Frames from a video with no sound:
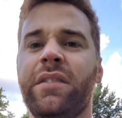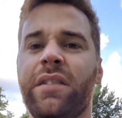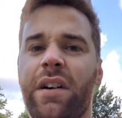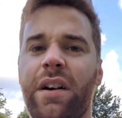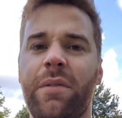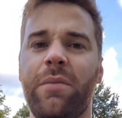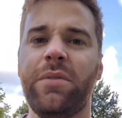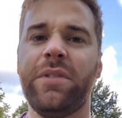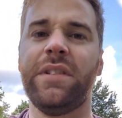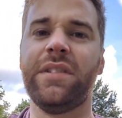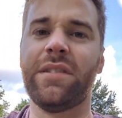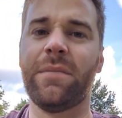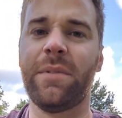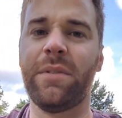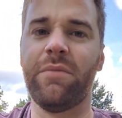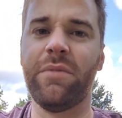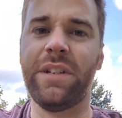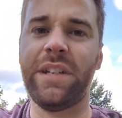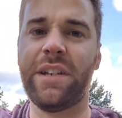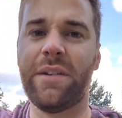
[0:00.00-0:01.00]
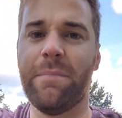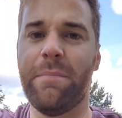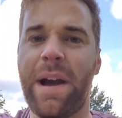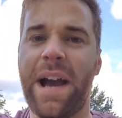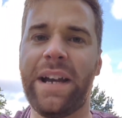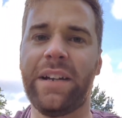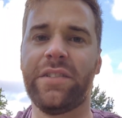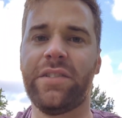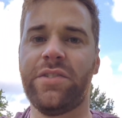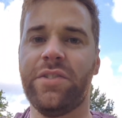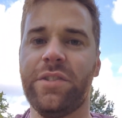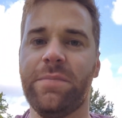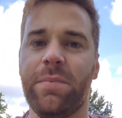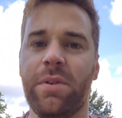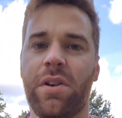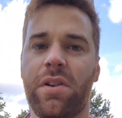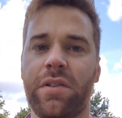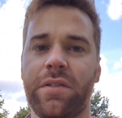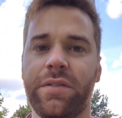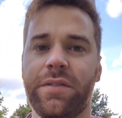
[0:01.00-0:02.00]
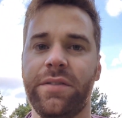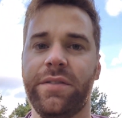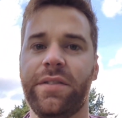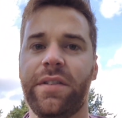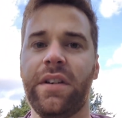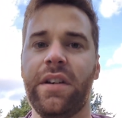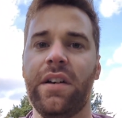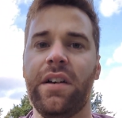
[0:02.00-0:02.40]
I wanted something really compact just because